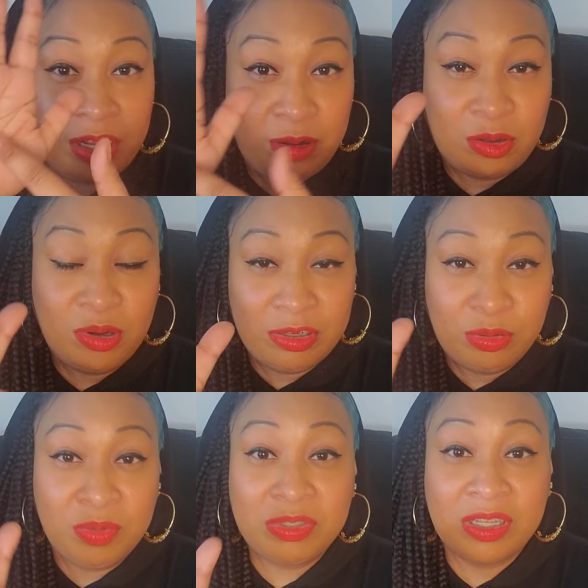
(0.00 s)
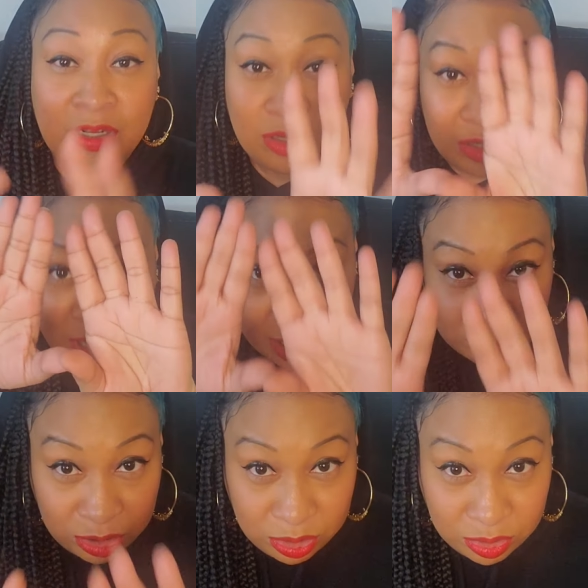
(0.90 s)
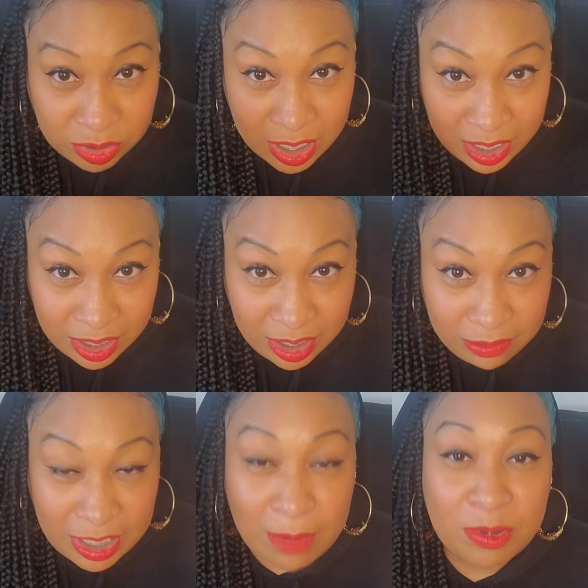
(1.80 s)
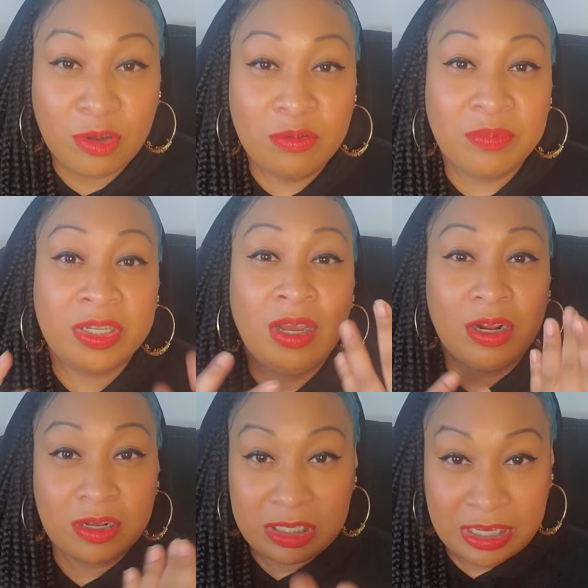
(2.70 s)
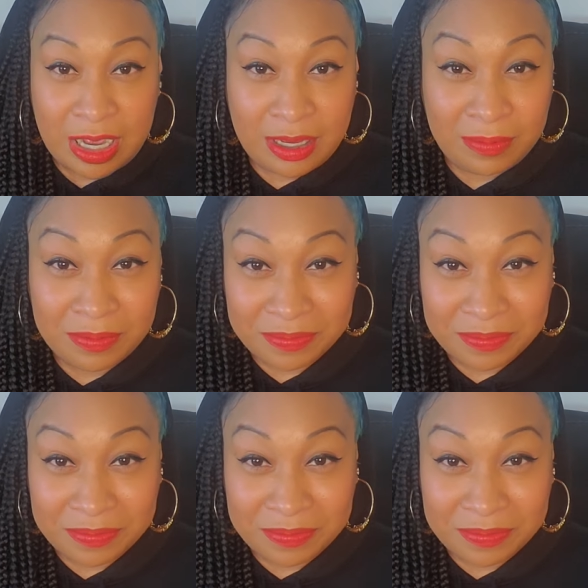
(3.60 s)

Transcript: Aquarius woman is gonna learn how to give Capricorn woman her time